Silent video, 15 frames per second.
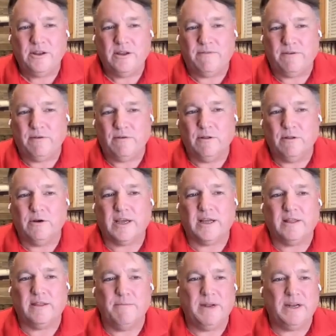If you look
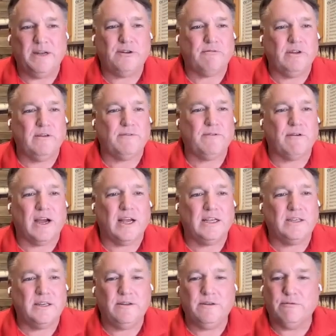at the ministry of
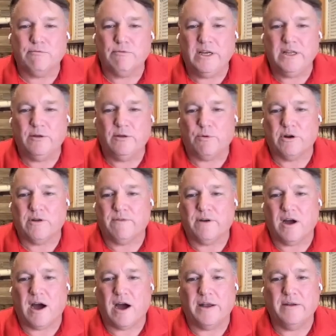Christ and you read the word
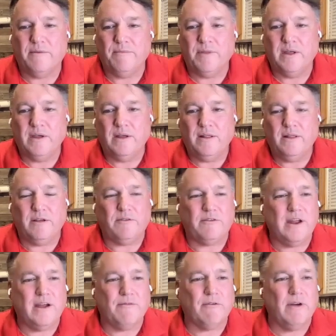of God,
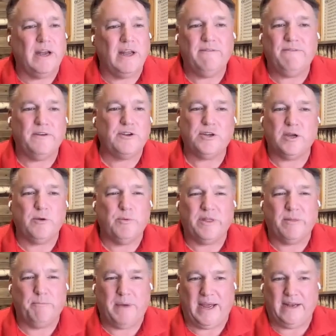there's never any fishing
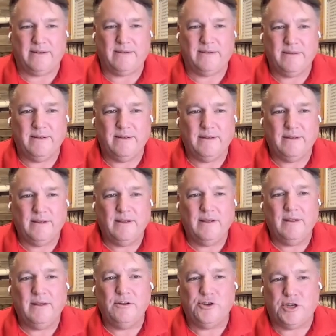with bait.
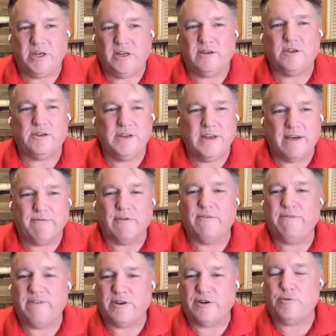Jesus
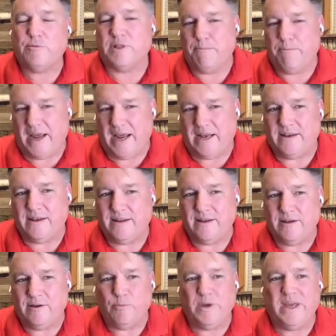never fished with bait.
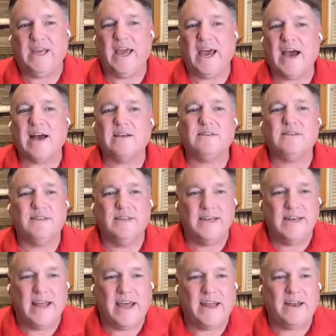We cast the
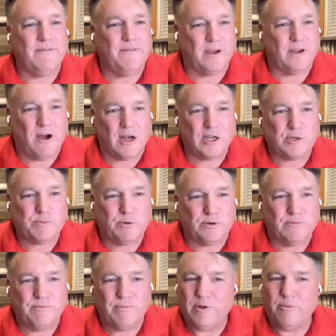net of the
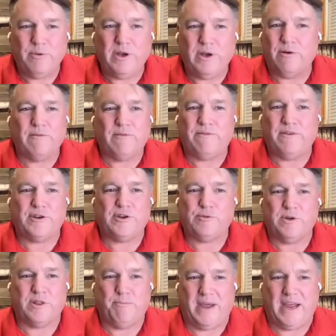gospel. We don't
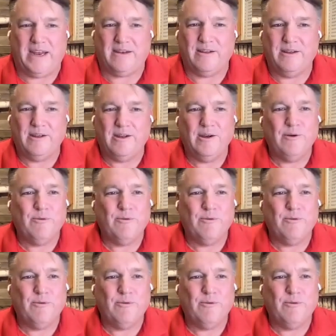fish with bait.